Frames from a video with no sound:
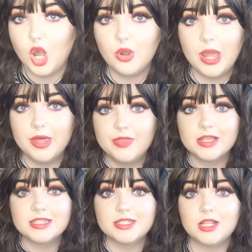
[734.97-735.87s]
Okay,
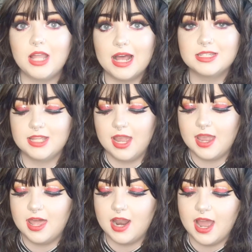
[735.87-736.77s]
this is the last thing,
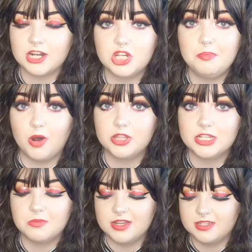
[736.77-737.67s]
and I actually bought
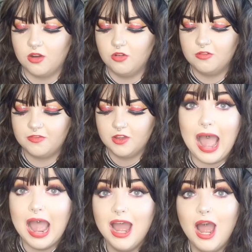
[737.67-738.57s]
these myself.
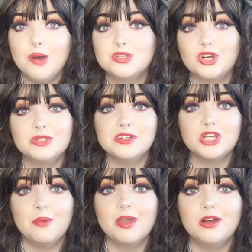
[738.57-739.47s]
I was Christmas
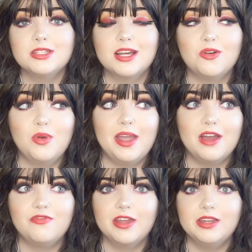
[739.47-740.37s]
shopping, I was like, wait, I
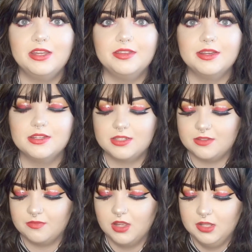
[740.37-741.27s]
freaking need these.
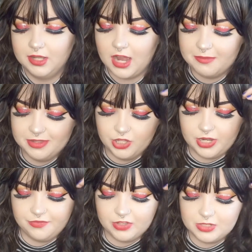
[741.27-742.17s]
Like I've been
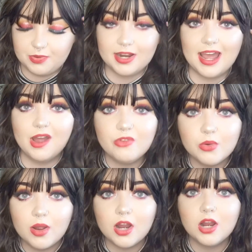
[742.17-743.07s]
looking for this print
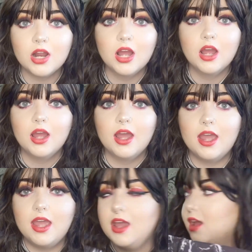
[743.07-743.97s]
everywhere.
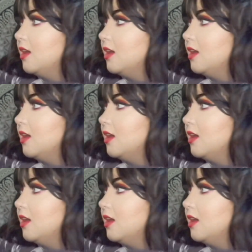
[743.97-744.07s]
And My